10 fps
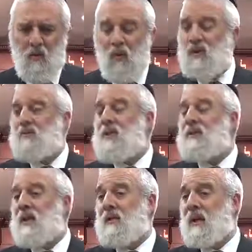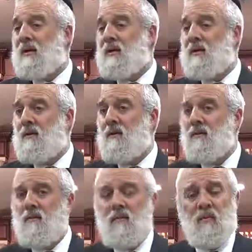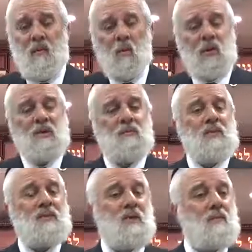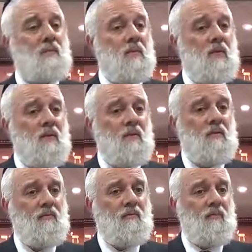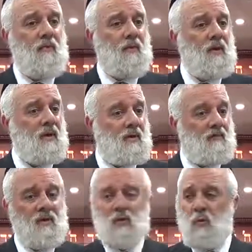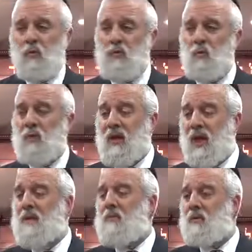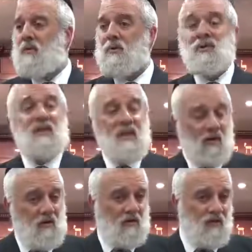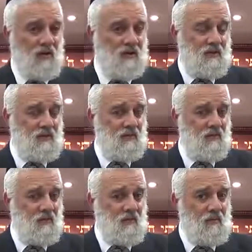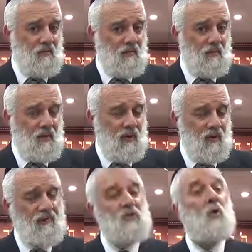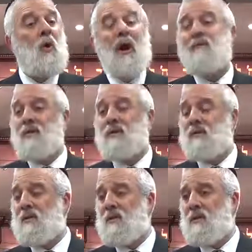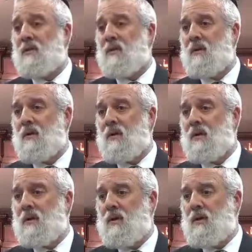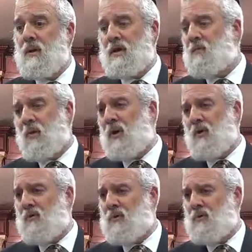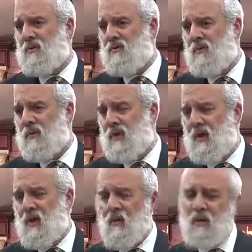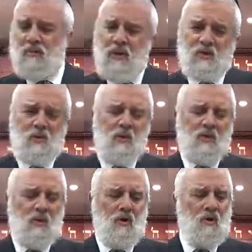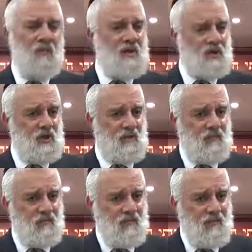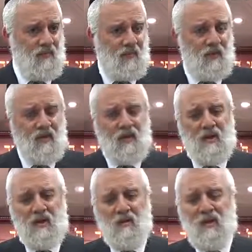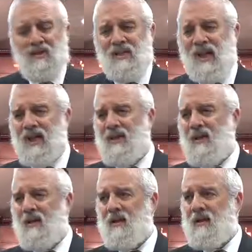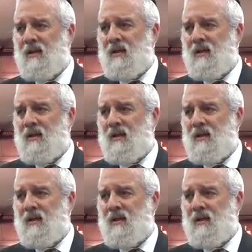What is missing then? What is missing from an individual to be able to see all of this, if it's so obvious? Hidbonenut. Well, especially when we're talking about Hashem, what is lacking,